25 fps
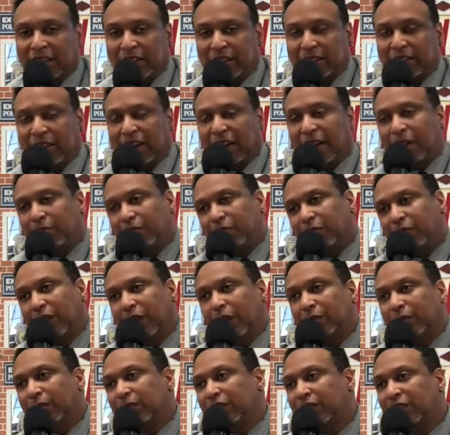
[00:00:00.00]
And I'm
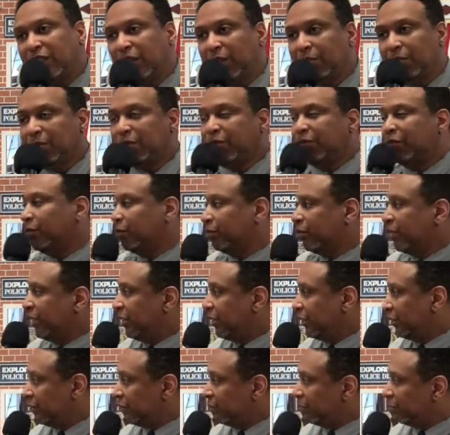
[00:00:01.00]
coming from
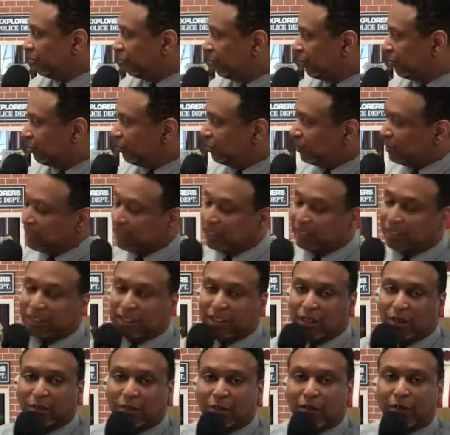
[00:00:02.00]
here because
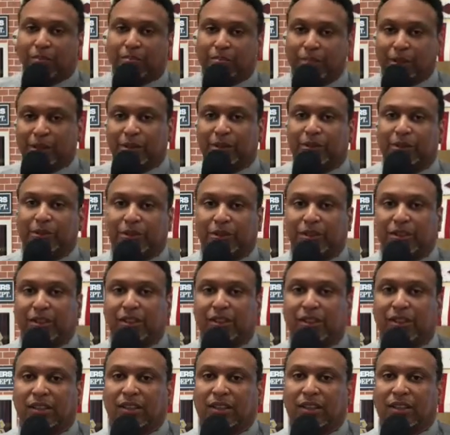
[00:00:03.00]
I want to build
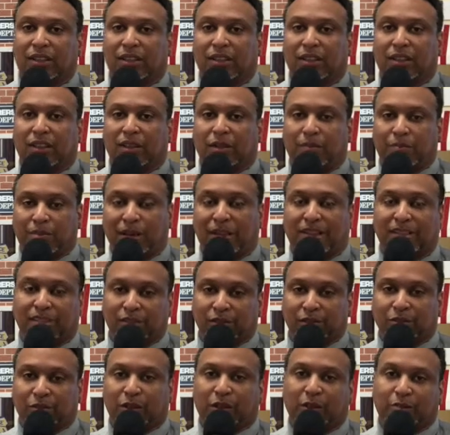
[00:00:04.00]
a
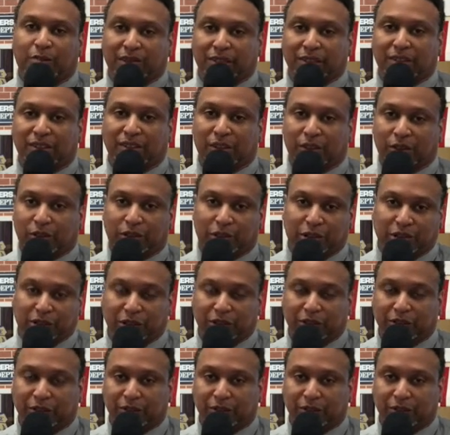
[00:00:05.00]
positive workplace culture.